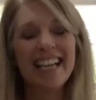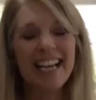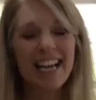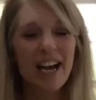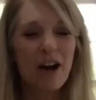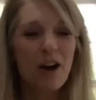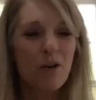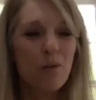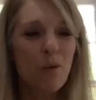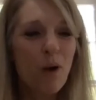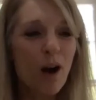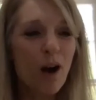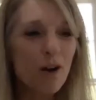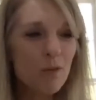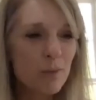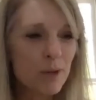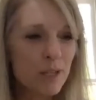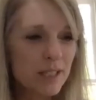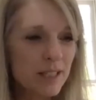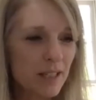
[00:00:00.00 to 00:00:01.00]
Well,
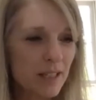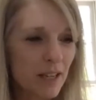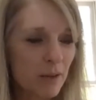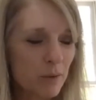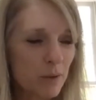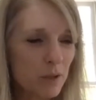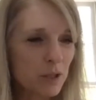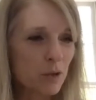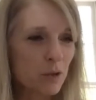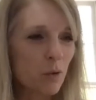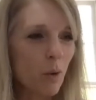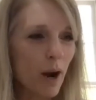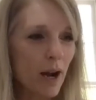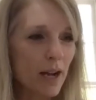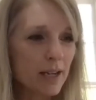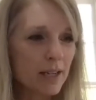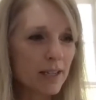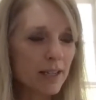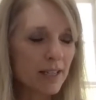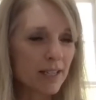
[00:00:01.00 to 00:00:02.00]
it was quite
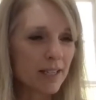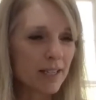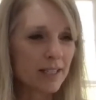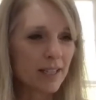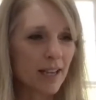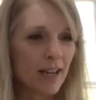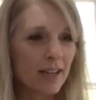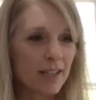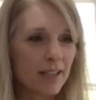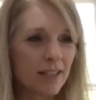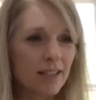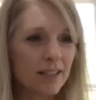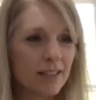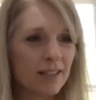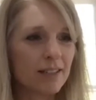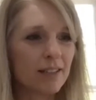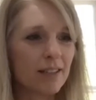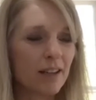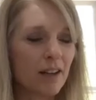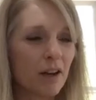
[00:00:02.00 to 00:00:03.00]
an
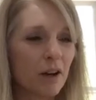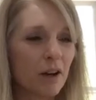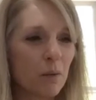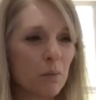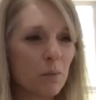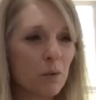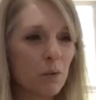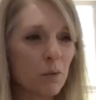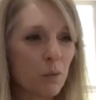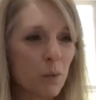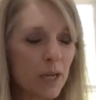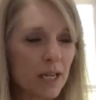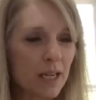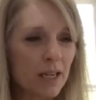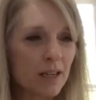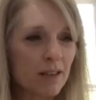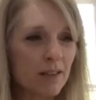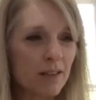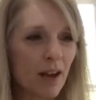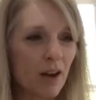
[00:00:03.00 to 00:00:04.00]
exciting week
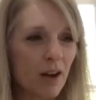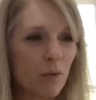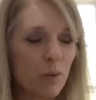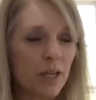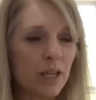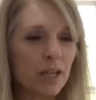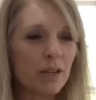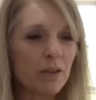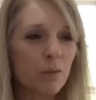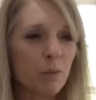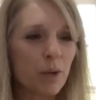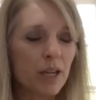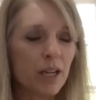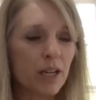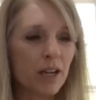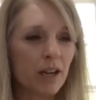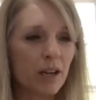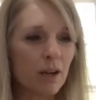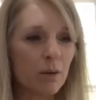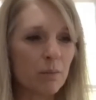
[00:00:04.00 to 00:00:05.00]
that week. We
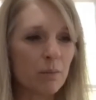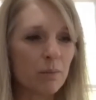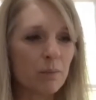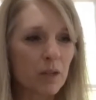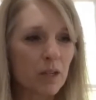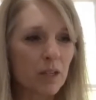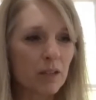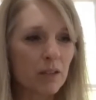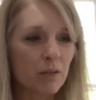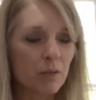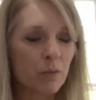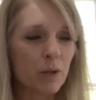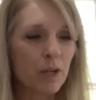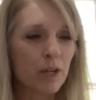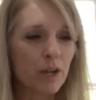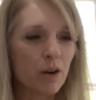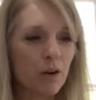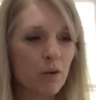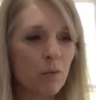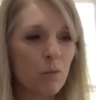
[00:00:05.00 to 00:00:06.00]

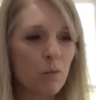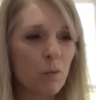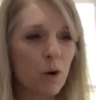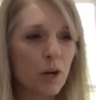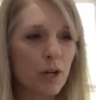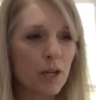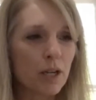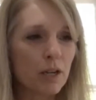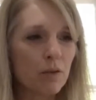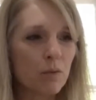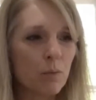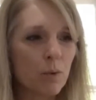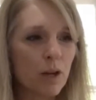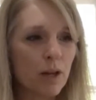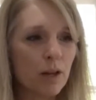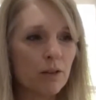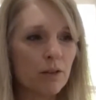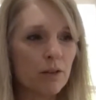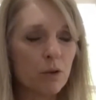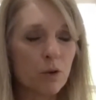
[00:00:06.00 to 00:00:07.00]
are working
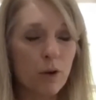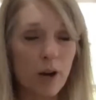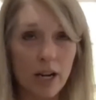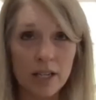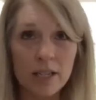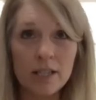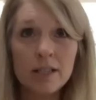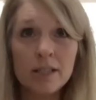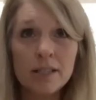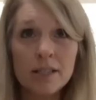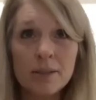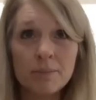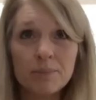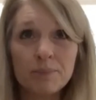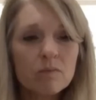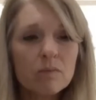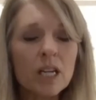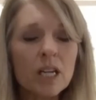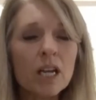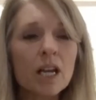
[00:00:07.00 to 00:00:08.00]
with credits,
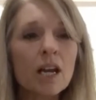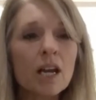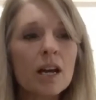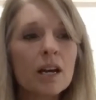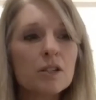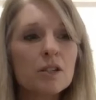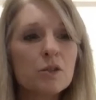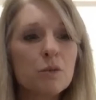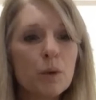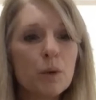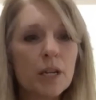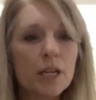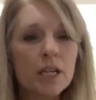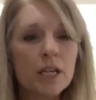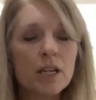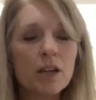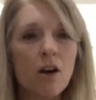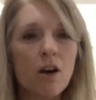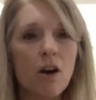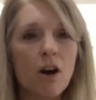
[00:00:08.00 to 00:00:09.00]
and
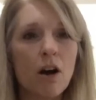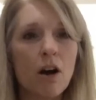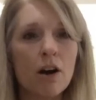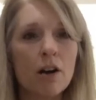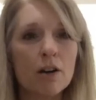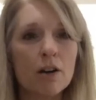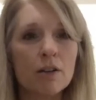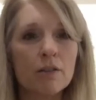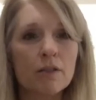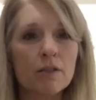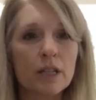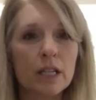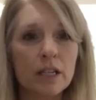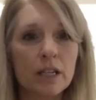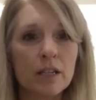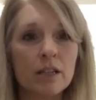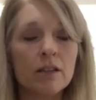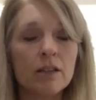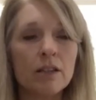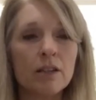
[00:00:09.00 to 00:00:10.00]
we are
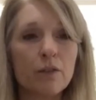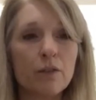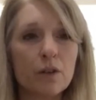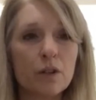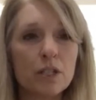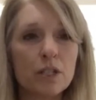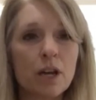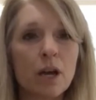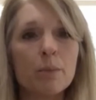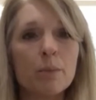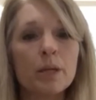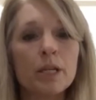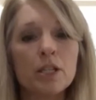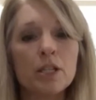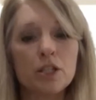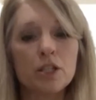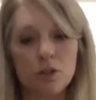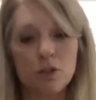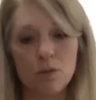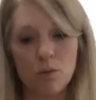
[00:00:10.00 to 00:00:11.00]
the first company
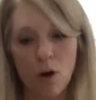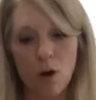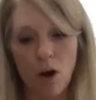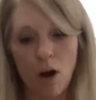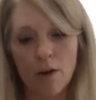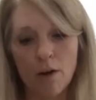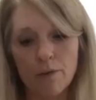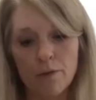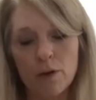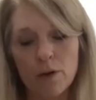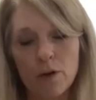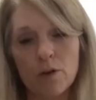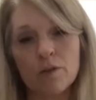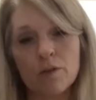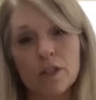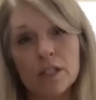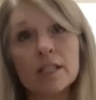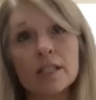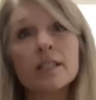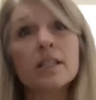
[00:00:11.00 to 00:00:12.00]
to offer the
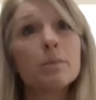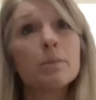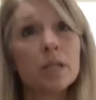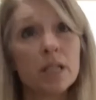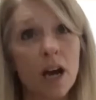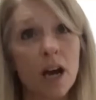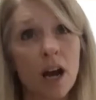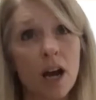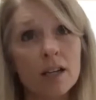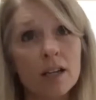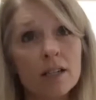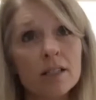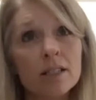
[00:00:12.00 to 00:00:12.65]
Semidont